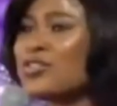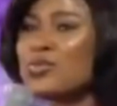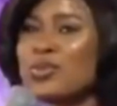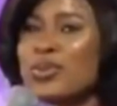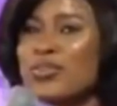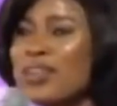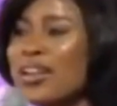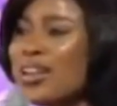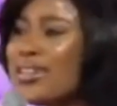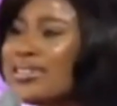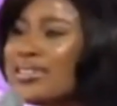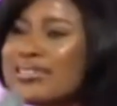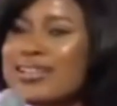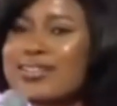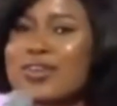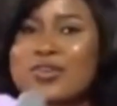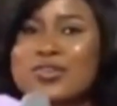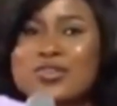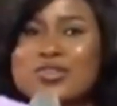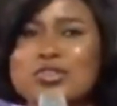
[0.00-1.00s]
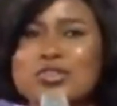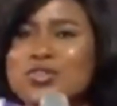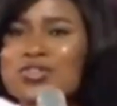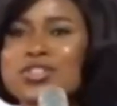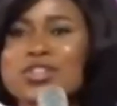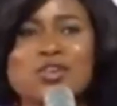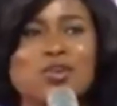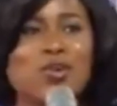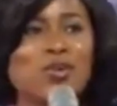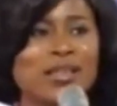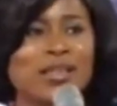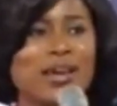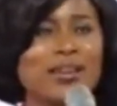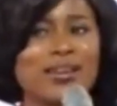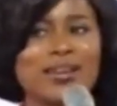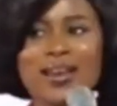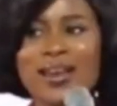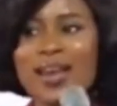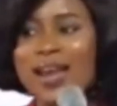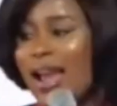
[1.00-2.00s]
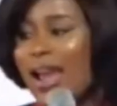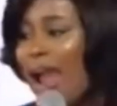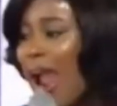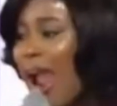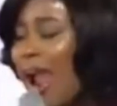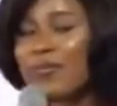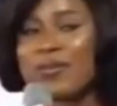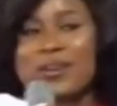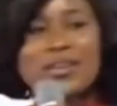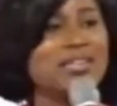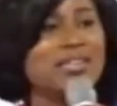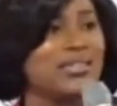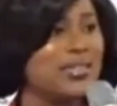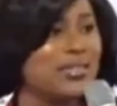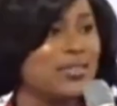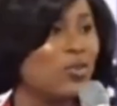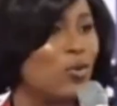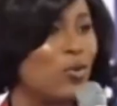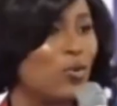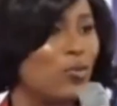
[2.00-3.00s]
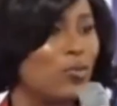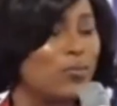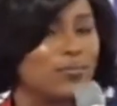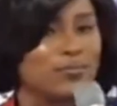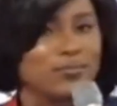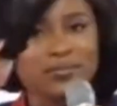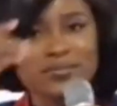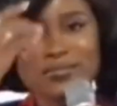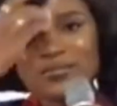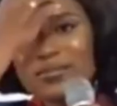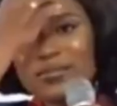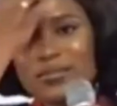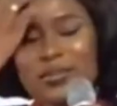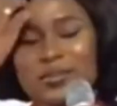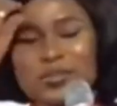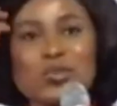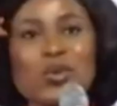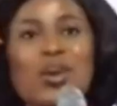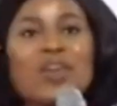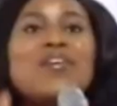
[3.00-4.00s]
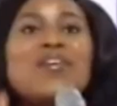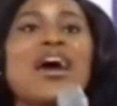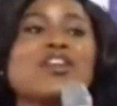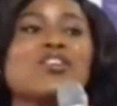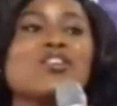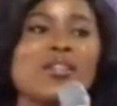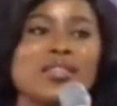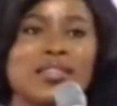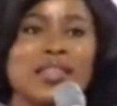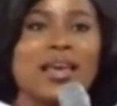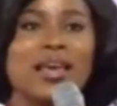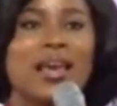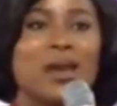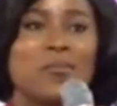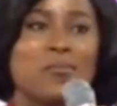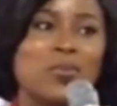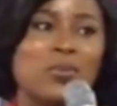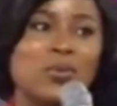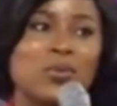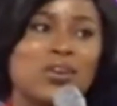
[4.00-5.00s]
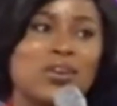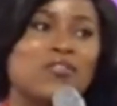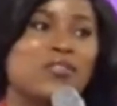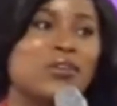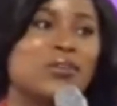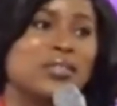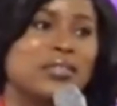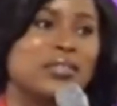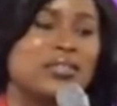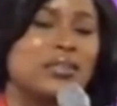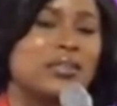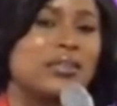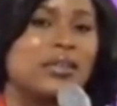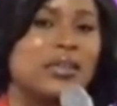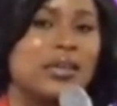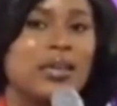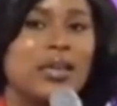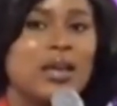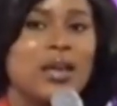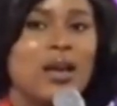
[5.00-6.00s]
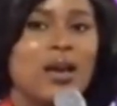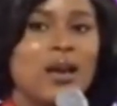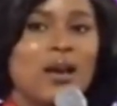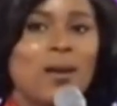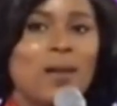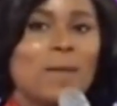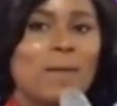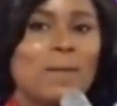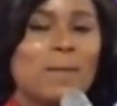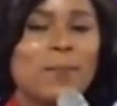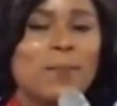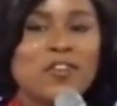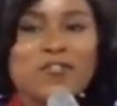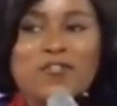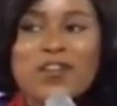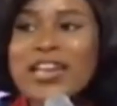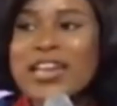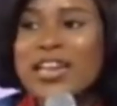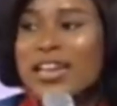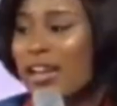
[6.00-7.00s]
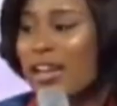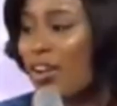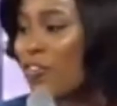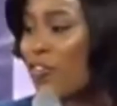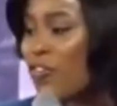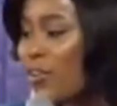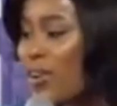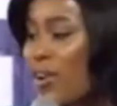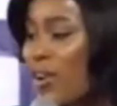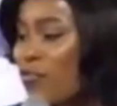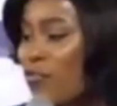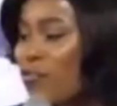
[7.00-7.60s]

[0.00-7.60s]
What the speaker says: even understand the Constitution and all that. I really didn't know. So if I had gone there, I probably would have failed instantly. But funny enough, for